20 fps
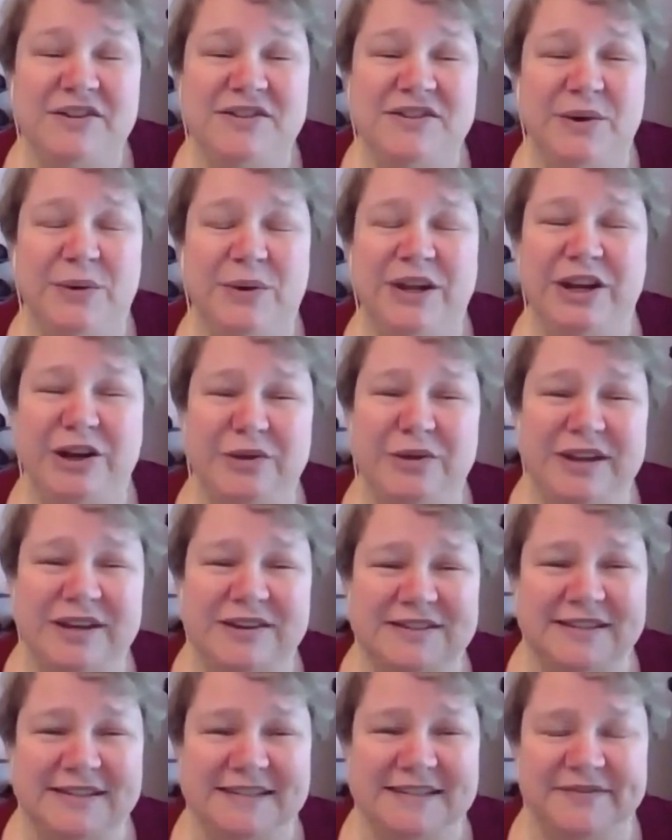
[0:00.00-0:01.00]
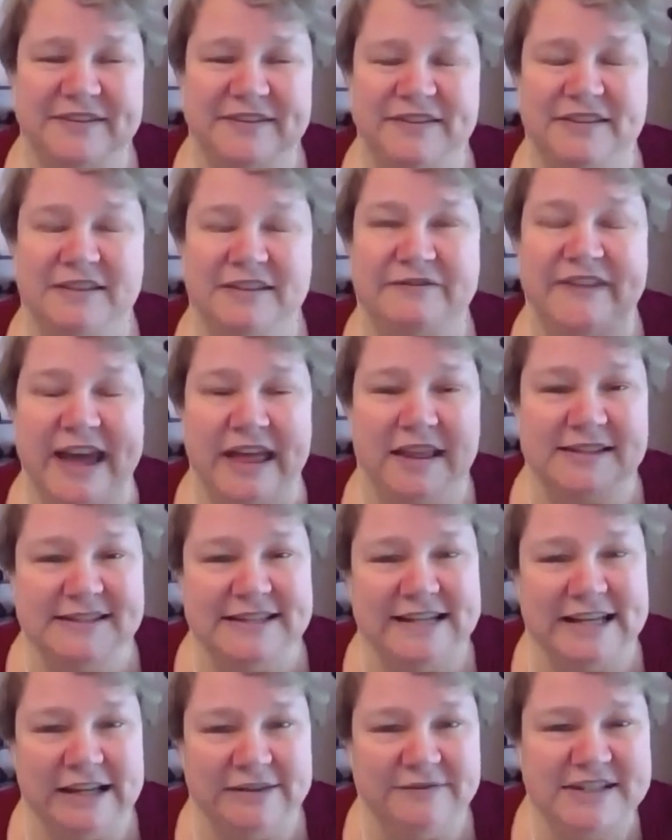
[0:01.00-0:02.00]
So, you know, there's this
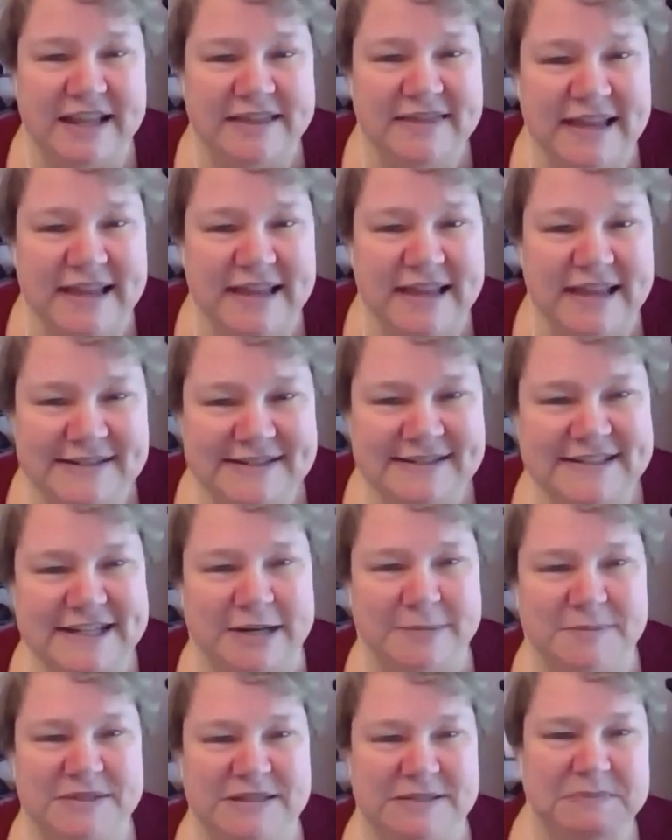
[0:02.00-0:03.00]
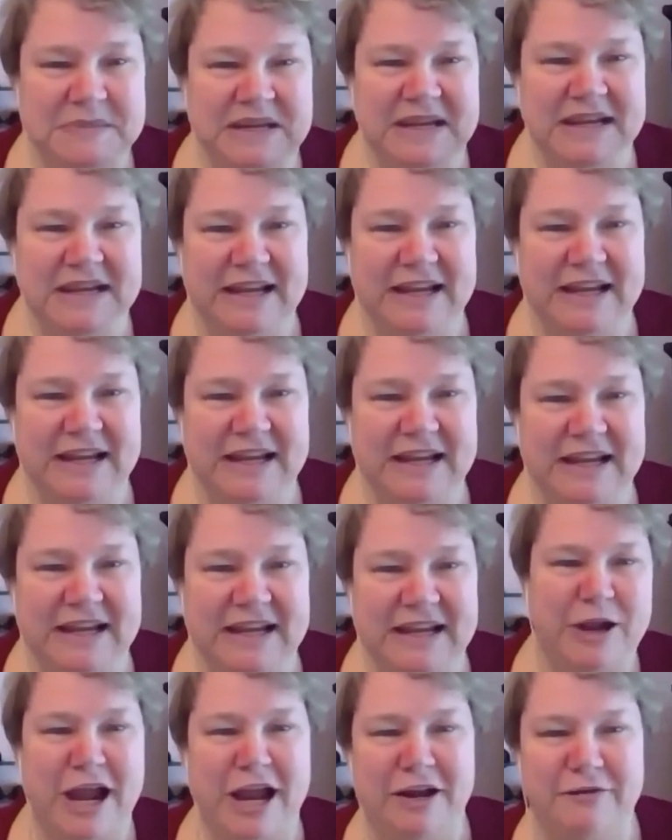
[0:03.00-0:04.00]
fallacy of 10,000 steps being, you know, like
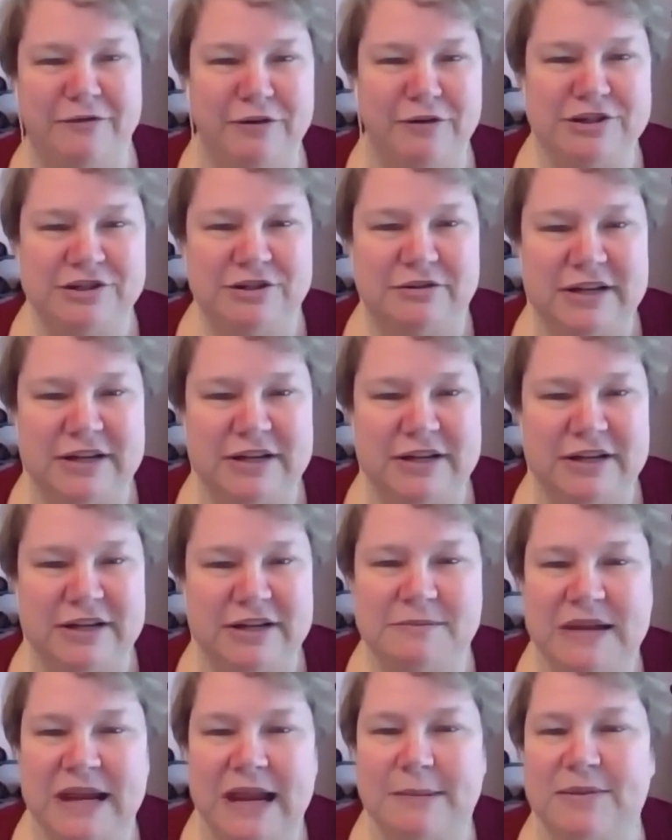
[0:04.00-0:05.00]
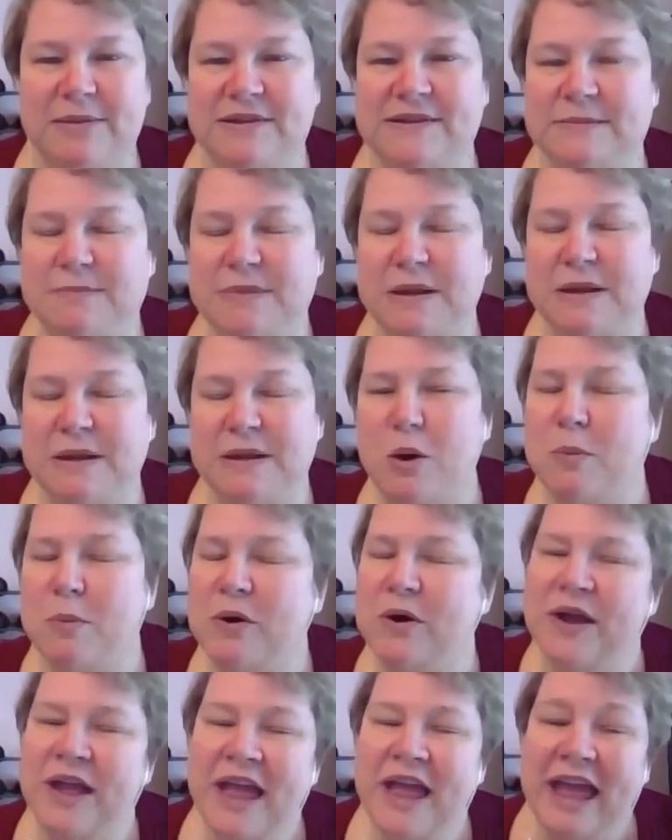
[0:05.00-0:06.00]
kind of what you need to be able to be
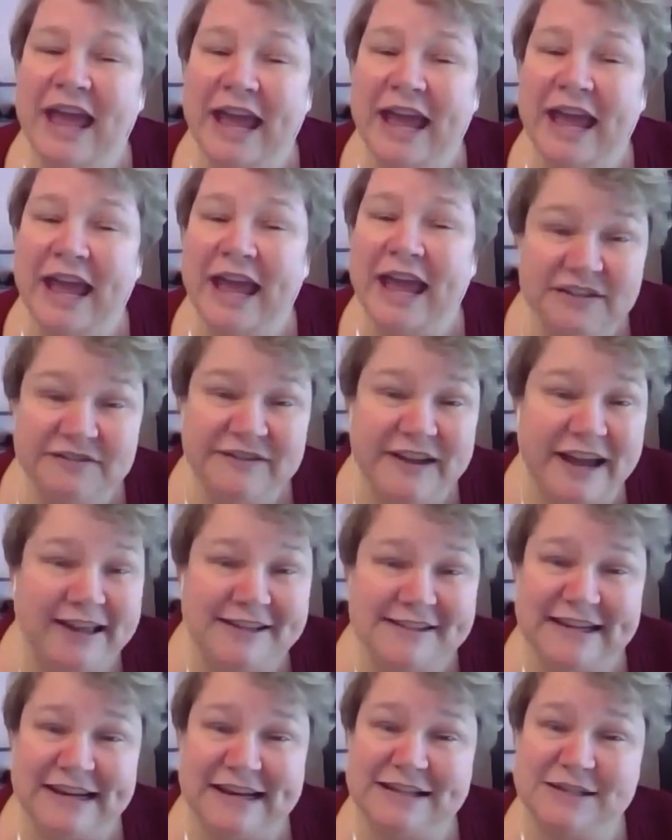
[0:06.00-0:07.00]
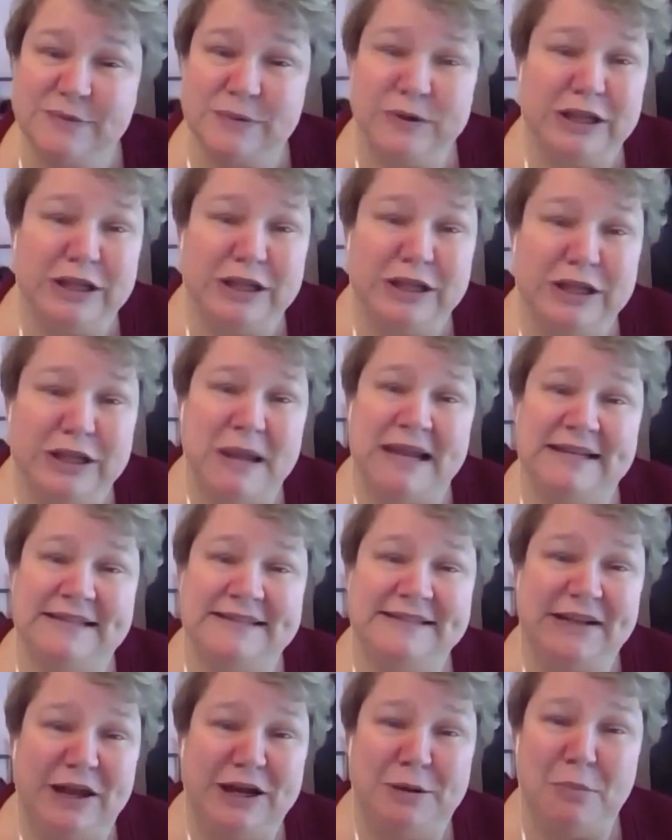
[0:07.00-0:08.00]
mobile. And it's a fallacy. It's really
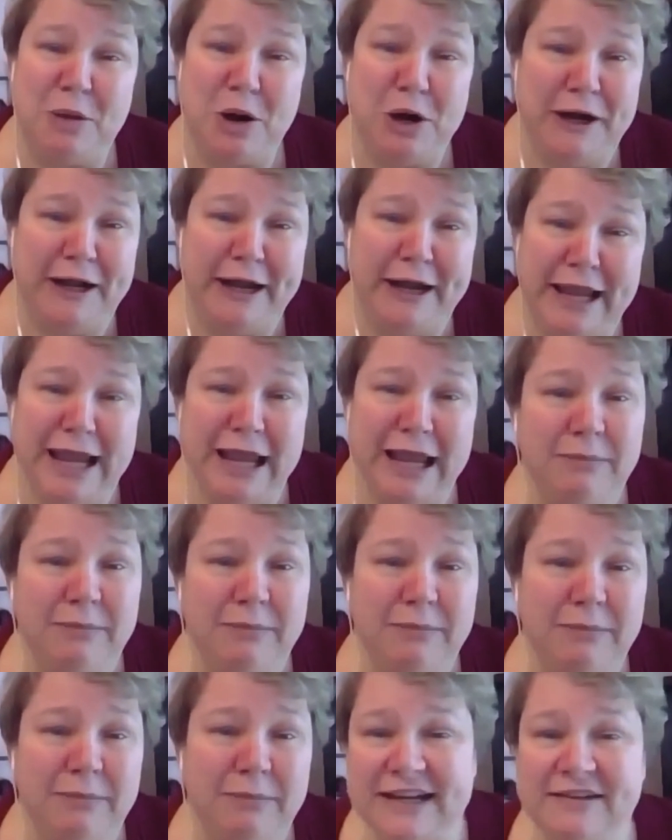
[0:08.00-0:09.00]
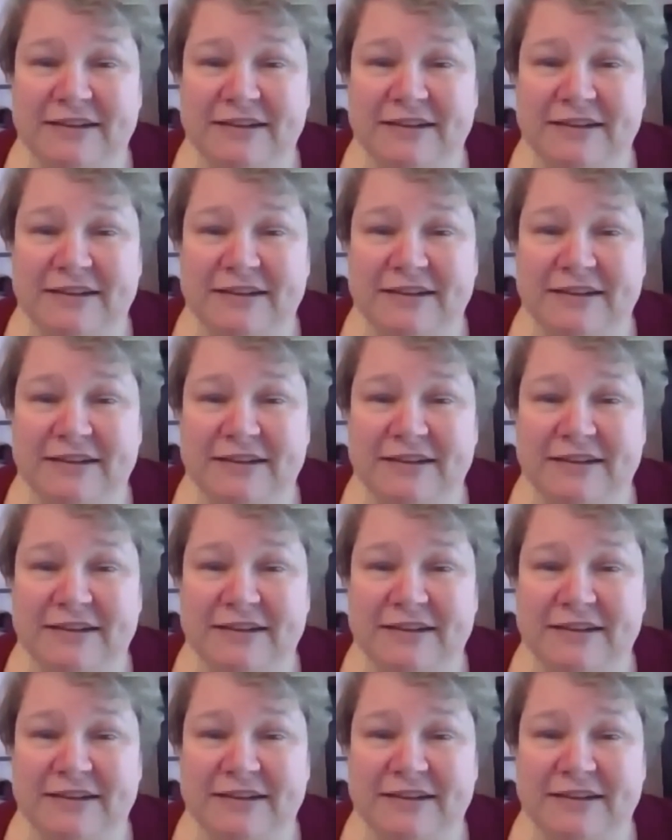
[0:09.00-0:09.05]
based on a marketing campaign.